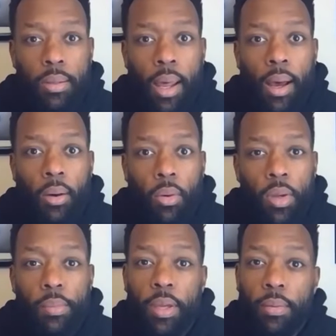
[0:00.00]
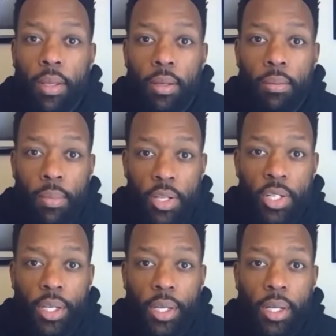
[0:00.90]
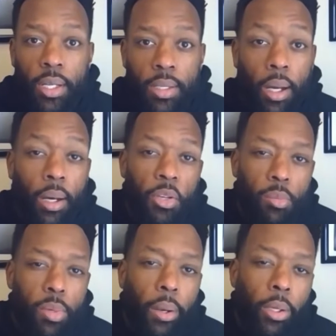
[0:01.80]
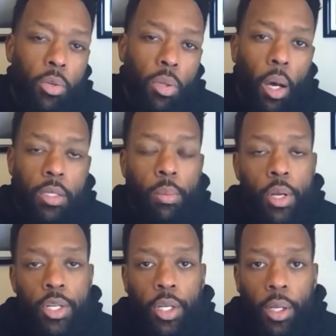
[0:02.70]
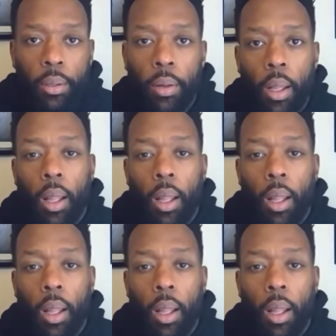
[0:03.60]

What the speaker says: now when we beat Michigan, it's, you beat a 2-loss Michigan